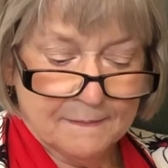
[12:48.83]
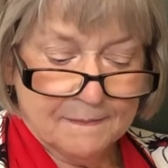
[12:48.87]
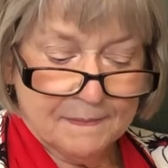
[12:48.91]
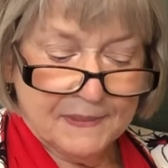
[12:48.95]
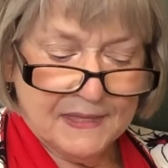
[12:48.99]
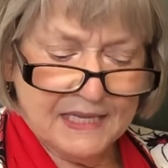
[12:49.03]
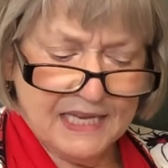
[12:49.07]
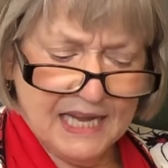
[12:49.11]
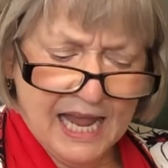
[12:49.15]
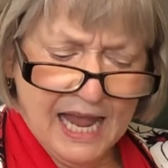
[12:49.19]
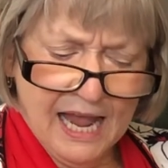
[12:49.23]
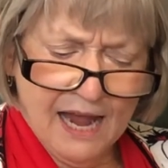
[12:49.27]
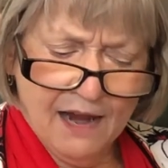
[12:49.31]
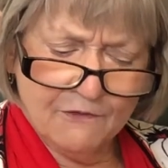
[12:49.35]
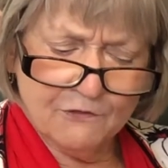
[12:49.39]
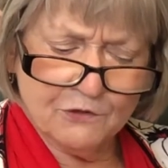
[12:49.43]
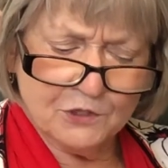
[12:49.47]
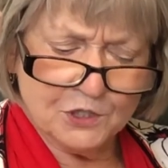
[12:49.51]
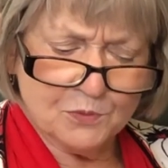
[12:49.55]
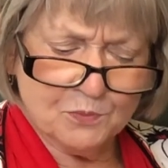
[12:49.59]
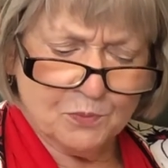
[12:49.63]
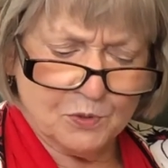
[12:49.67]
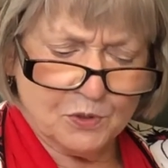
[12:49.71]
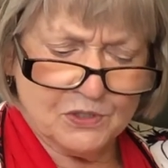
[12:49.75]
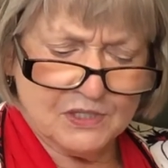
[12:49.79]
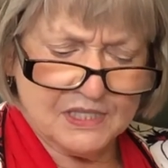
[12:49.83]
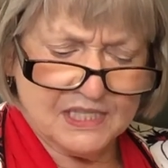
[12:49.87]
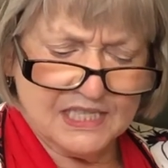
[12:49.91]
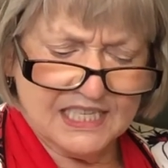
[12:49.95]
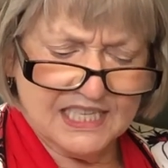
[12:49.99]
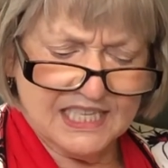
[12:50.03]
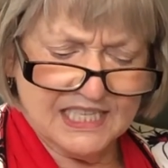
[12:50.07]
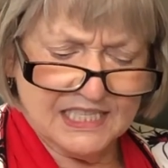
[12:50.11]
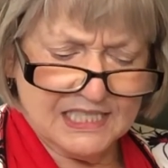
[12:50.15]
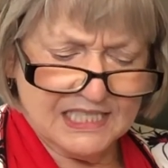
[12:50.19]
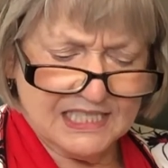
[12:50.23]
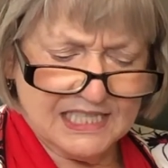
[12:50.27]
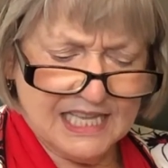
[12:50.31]
The average person
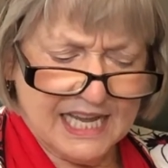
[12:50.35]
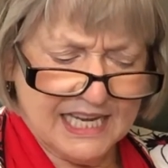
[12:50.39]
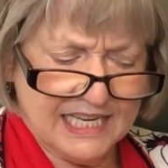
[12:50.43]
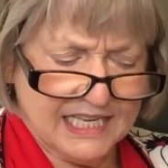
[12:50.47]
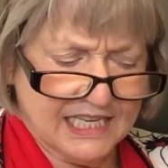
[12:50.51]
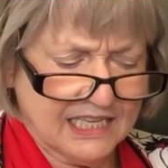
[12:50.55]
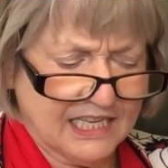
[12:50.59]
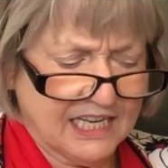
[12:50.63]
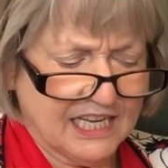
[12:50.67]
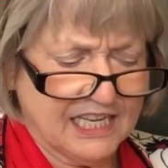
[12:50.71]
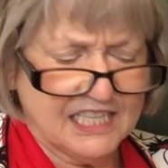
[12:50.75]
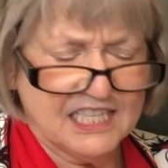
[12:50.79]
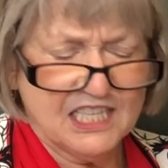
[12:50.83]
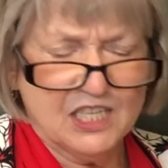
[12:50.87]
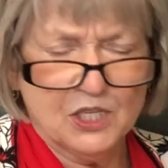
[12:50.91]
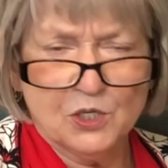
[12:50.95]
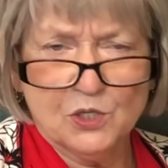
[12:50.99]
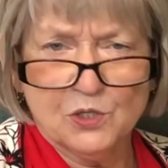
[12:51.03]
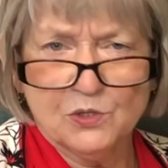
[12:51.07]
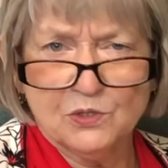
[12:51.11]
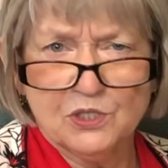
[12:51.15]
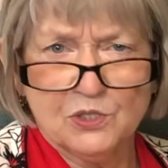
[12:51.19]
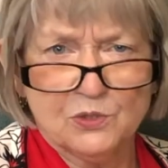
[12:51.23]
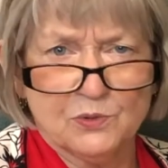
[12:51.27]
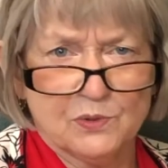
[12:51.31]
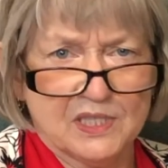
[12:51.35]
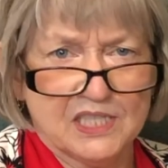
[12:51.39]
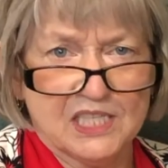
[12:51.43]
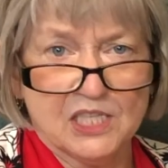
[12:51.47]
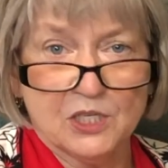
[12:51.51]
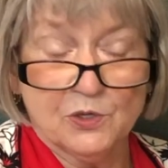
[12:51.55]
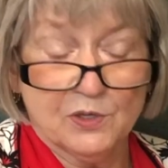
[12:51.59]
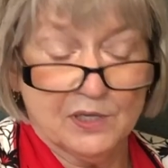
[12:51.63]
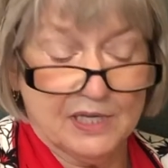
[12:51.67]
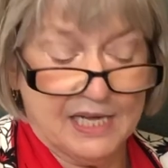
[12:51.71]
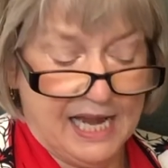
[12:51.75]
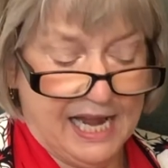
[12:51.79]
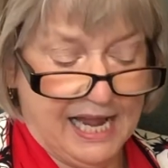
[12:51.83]
gets like a year to a
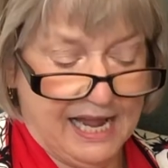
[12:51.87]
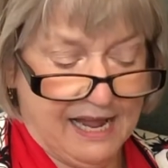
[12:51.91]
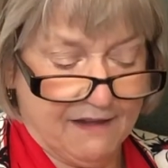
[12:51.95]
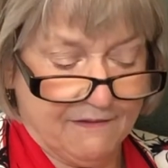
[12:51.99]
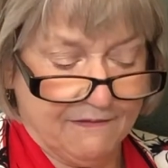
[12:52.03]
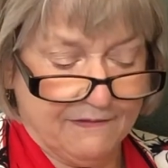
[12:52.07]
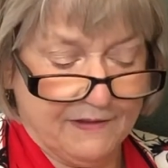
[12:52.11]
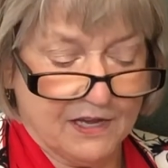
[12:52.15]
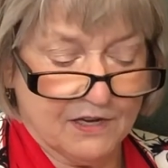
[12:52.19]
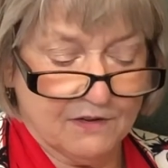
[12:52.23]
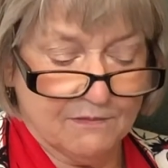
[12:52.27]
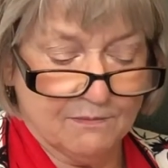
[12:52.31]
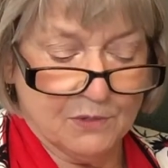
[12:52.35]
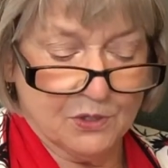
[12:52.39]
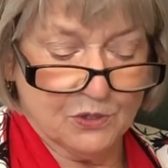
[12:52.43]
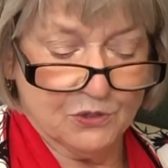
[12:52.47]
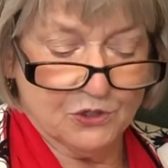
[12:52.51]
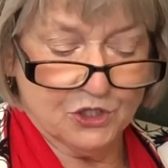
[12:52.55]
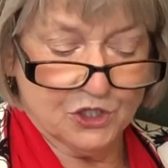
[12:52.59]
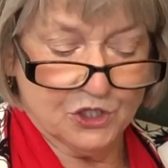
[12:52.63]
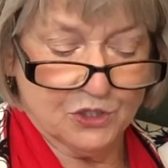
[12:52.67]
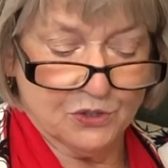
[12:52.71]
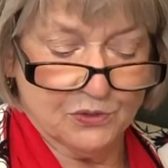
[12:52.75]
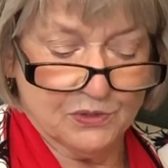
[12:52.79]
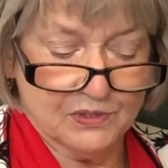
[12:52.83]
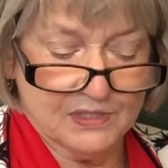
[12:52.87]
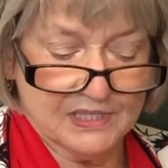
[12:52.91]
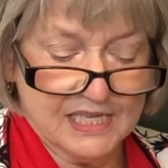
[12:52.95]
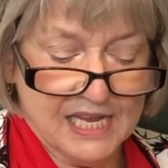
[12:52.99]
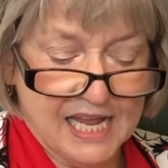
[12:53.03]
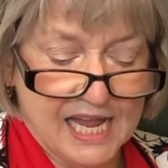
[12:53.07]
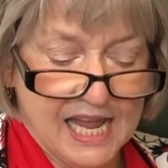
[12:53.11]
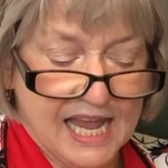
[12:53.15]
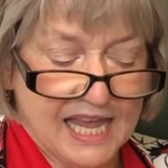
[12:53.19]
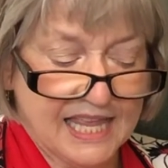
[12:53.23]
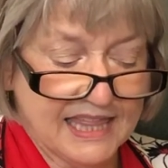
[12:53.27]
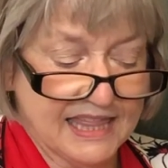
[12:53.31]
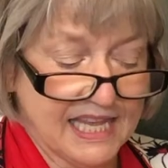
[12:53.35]
year and a half out of most shoes,
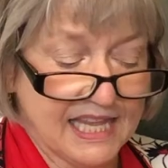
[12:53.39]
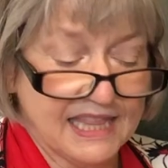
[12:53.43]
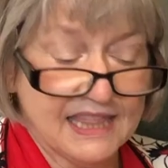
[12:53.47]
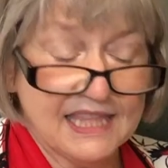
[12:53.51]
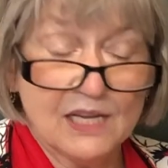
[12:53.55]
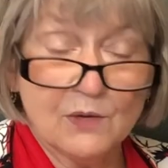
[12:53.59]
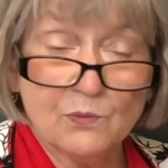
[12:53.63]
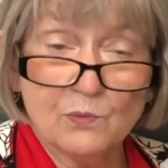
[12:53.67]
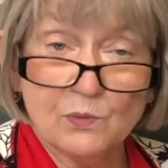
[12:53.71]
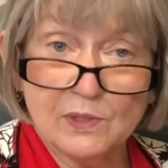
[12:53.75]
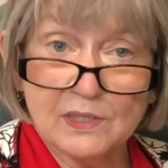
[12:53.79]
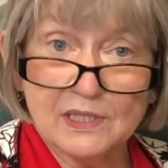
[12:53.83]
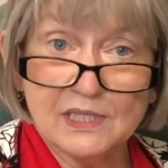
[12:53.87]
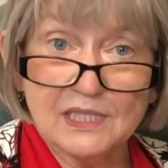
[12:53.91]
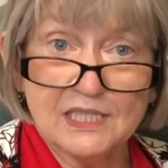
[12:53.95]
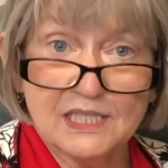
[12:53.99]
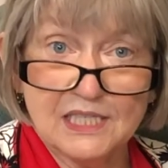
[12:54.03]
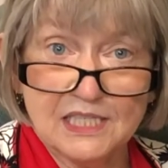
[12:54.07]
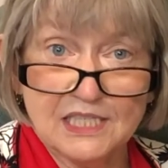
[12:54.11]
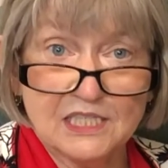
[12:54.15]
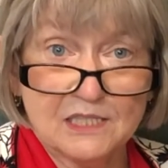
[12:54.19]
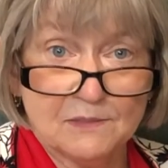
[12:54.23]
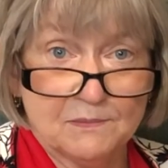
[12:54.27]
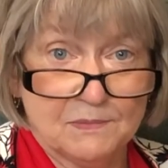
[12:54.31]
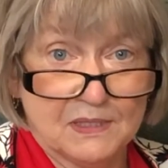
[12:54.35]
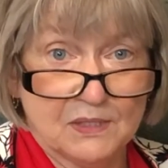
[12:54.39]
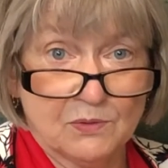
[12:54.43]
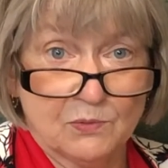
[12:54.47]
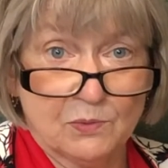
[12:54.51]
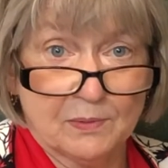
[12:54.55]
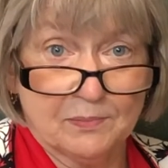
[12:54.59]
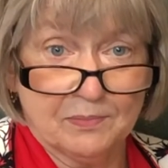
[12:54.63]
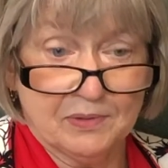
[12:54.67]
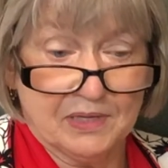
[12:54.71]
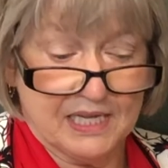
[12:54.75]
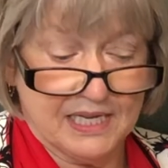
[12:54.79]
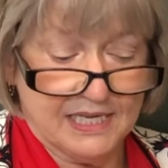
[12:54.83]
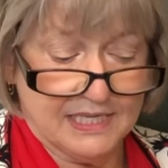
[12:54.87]
and then they really need to be
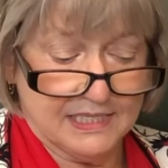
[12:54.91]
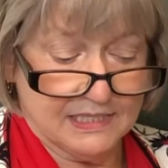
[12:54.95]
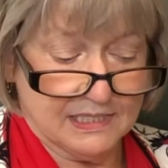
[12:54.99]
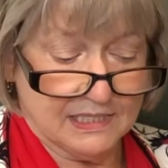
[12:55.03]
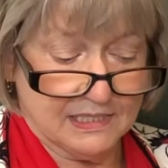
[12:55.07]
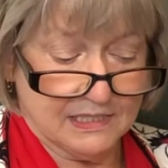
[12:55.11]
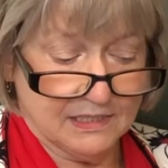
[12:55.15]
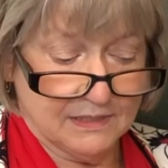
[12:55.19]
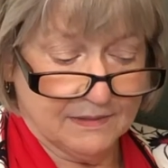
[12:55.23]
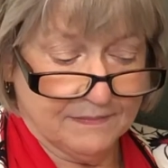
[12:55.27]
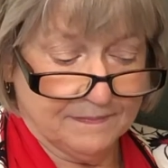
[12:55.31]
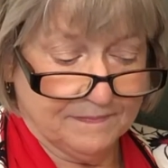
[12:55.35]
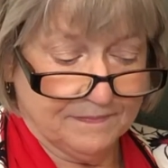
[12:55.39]
replaced.